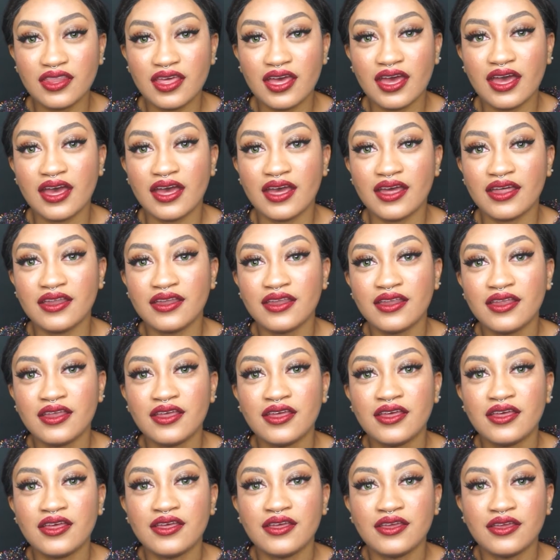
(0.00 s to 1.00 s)
that,
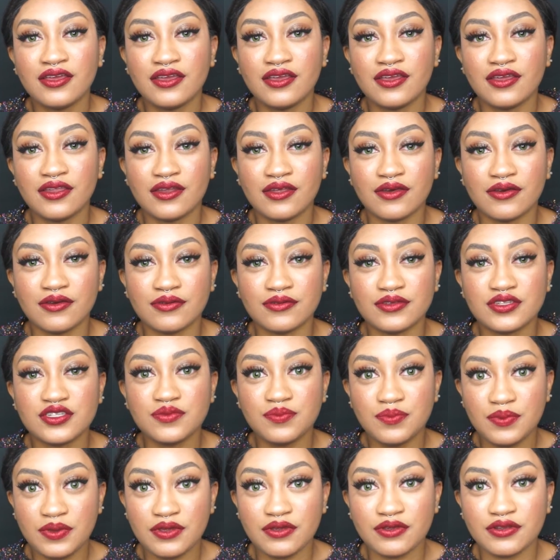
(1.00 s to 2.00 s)
you know,
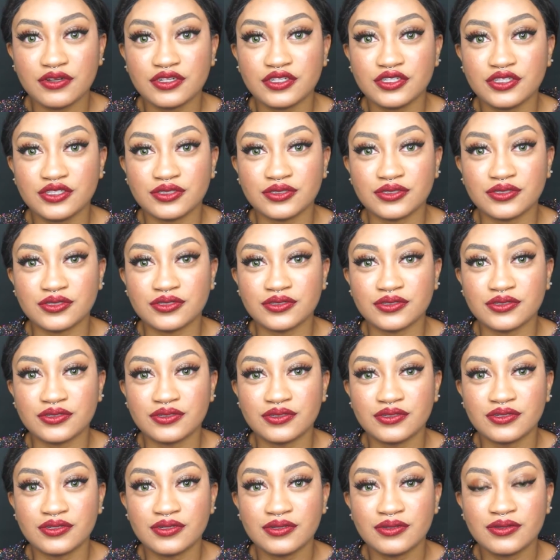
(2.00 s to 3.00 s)
spiritual
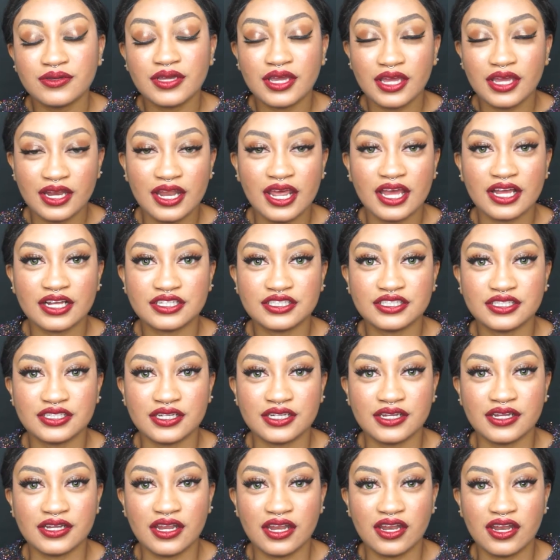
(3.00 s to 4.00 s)
connection
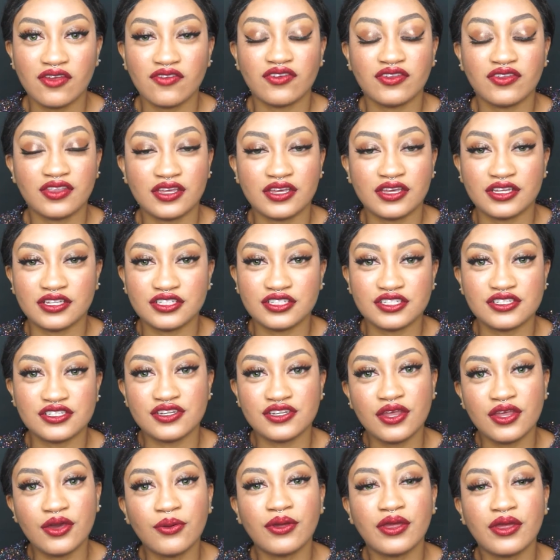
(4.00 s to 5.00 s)
and everything. And just
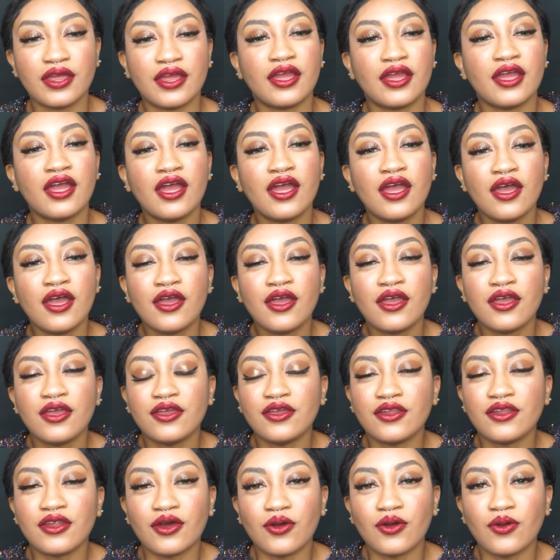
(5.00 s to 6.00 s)
knowing,
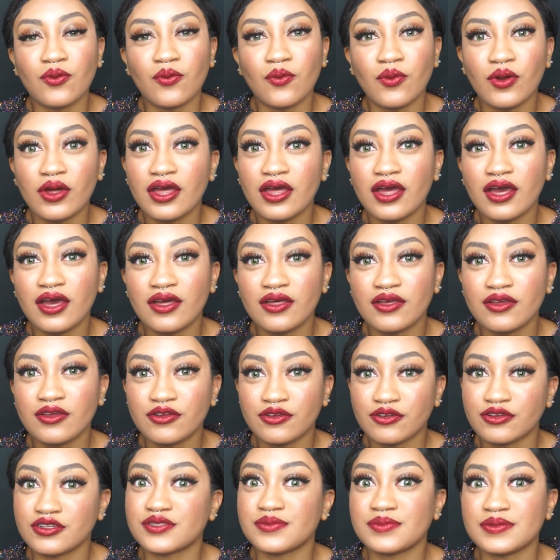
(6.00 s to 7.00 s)
you know, what
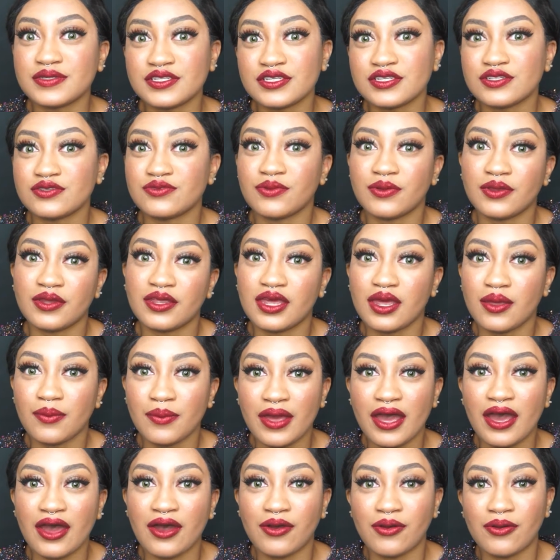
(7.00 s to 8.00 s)
Christmas is really
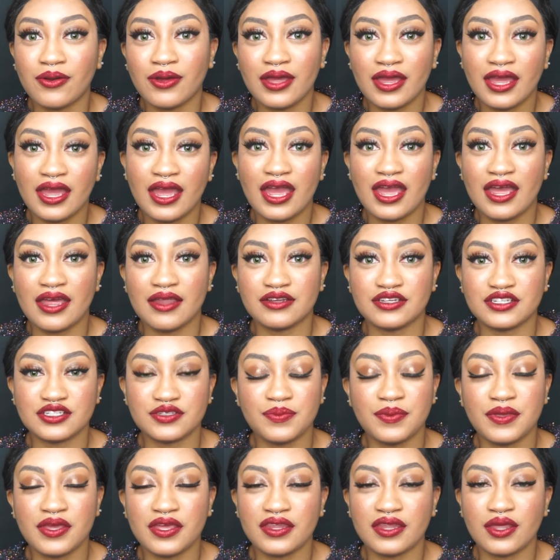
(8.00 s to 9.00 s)
about. And just
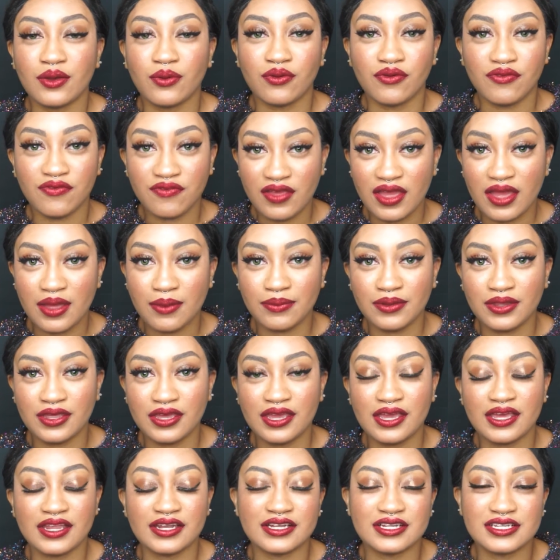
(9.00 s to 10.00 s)
being there with
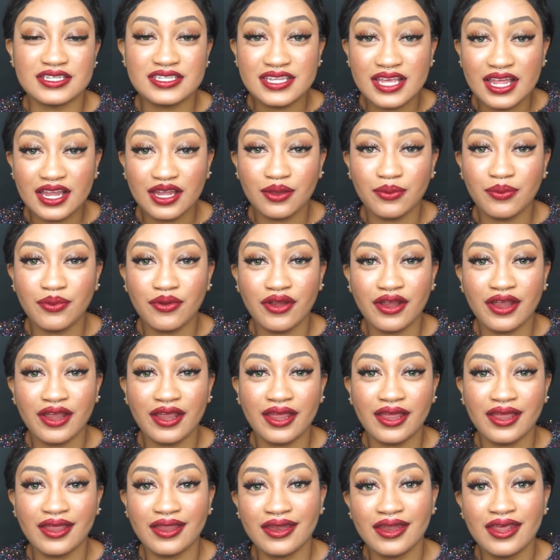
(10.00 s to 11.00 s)
family and to
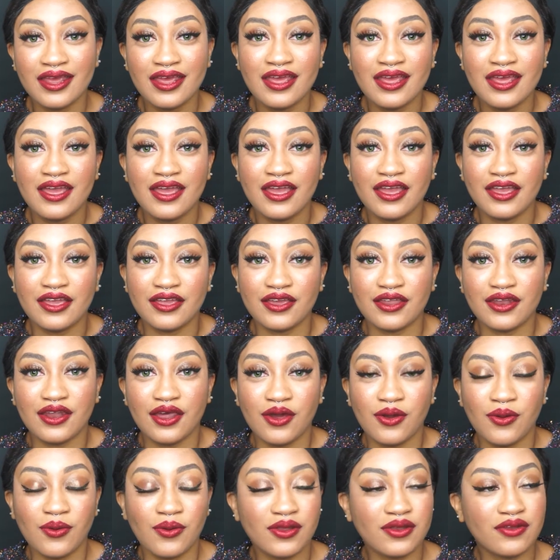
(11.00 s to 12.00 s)
celebrate. You
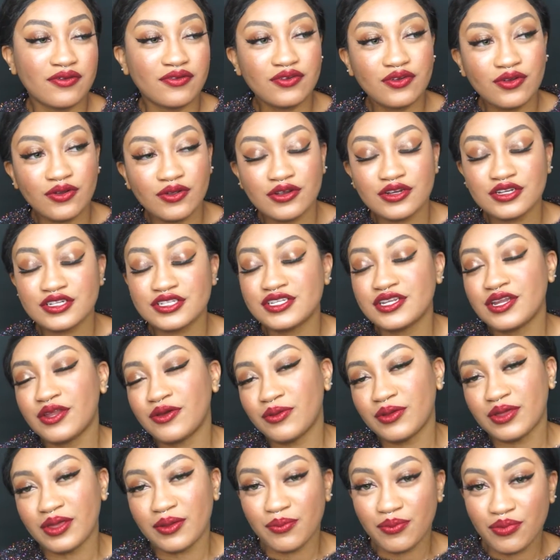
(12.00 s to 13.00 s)
know, and of course, you know,
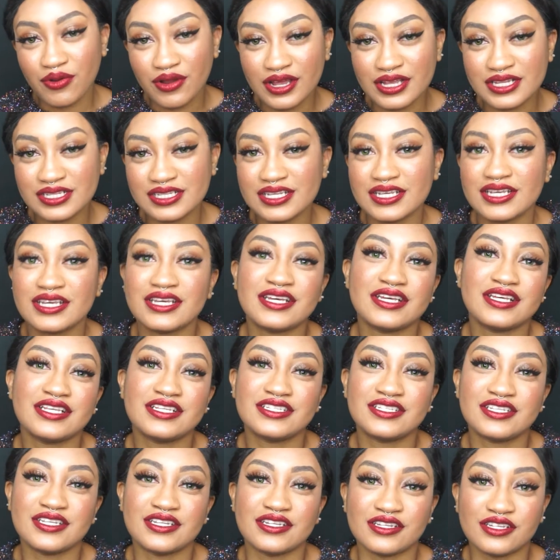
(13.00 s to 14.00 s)
we get
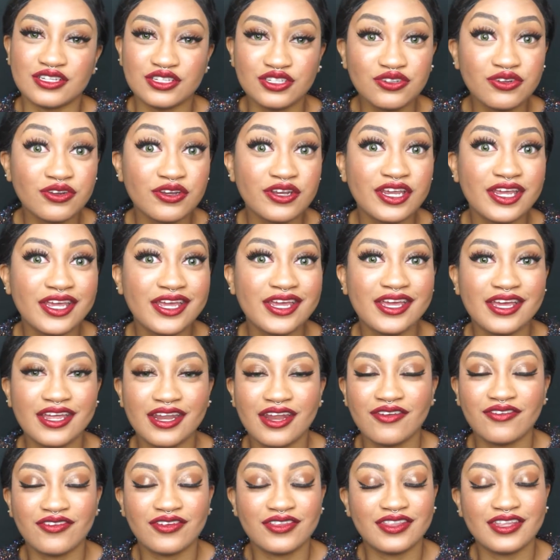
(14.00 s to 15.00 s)
presents and the tree and
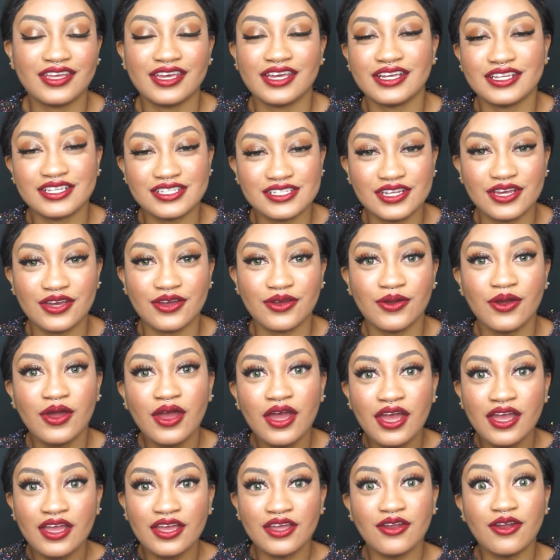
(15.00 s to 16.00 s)
everything, so,
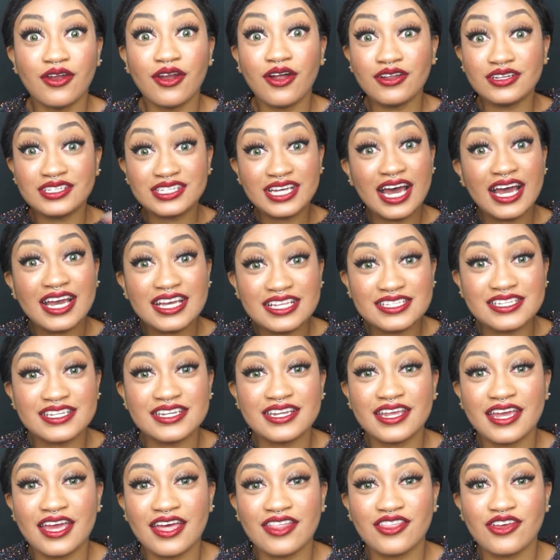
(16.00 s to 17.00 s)
you know, it all ties in
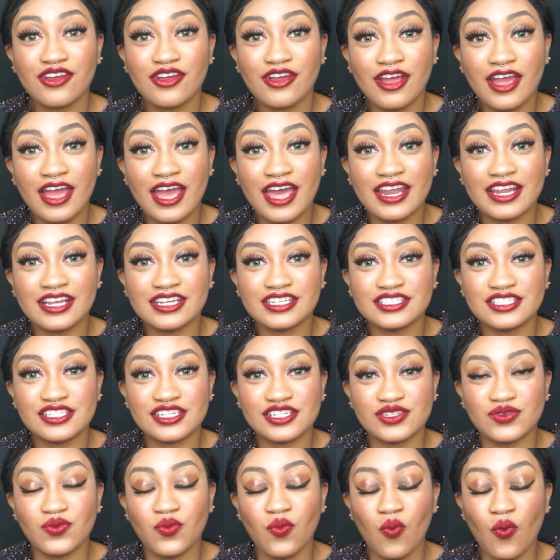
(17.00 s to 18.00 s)
together and it's
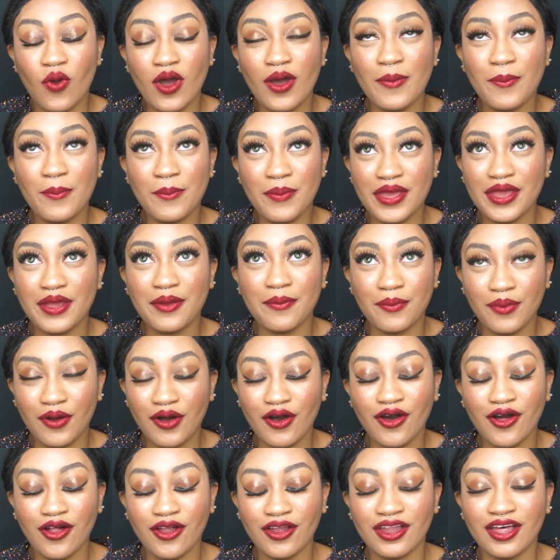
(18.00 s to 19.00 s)
just one big
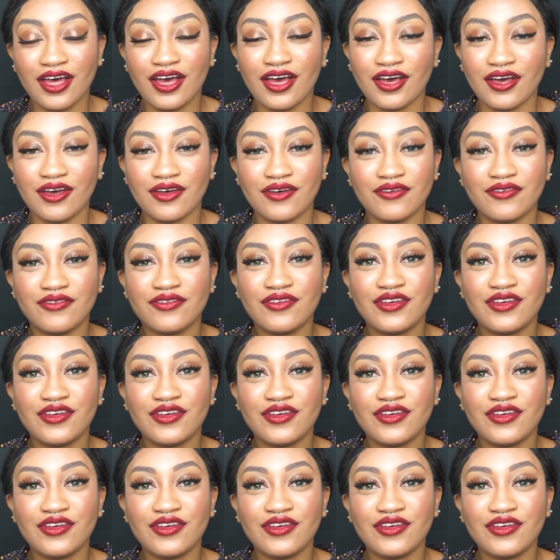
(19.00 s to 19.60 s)
ball of